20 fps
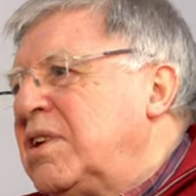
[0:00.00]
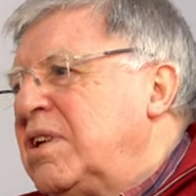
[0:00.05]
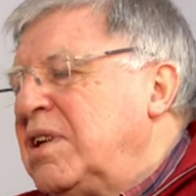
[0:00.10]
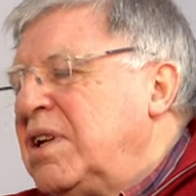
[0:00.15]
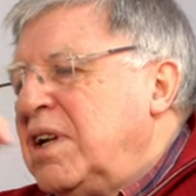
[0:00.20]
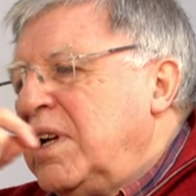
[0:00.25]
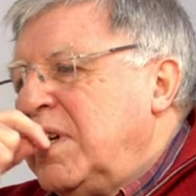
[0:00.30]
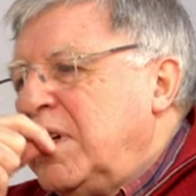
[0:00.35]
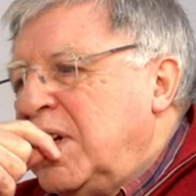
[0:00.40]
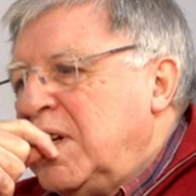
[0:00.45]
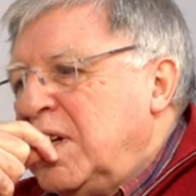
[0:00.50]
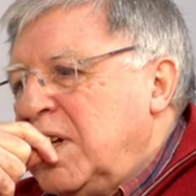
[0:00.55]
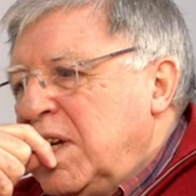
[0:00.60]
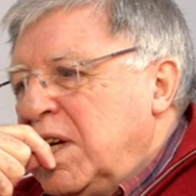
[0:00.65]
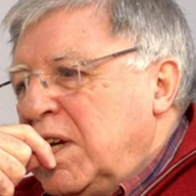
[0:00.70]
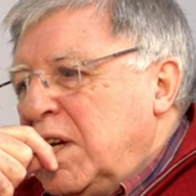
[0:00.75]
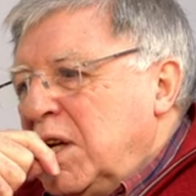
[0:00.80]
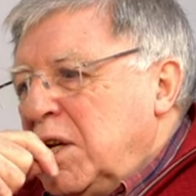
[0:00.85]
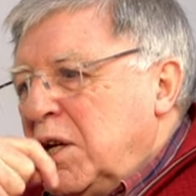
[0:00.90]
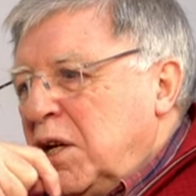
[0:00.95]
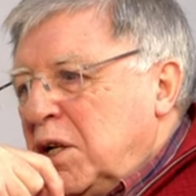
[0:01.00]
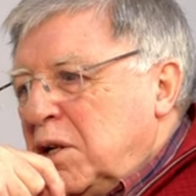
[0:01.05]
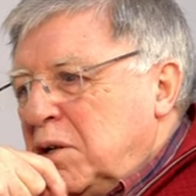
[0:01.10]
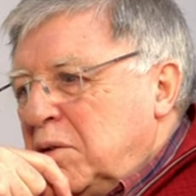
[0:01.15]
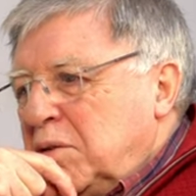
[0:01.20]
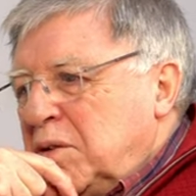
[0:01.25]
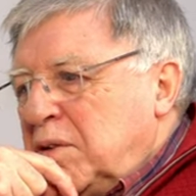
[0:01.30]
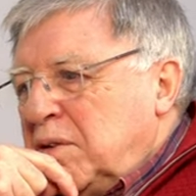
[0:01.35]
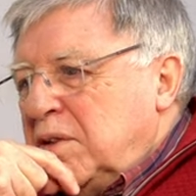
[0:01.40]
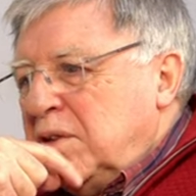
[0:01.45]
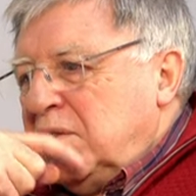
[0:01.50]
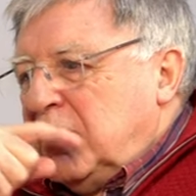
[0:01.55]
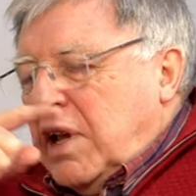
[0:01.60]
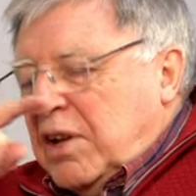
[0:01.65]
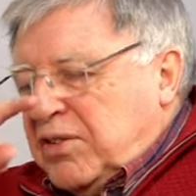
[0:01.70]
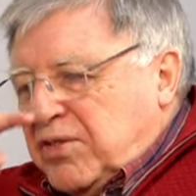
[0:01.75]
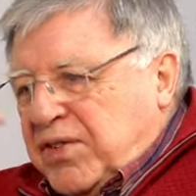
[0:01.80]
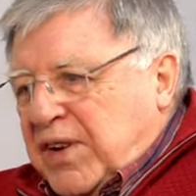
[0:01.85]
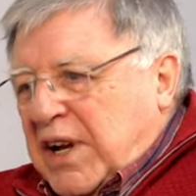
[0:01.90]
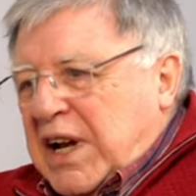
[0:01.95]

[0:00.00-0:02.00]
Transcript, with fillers: uh That's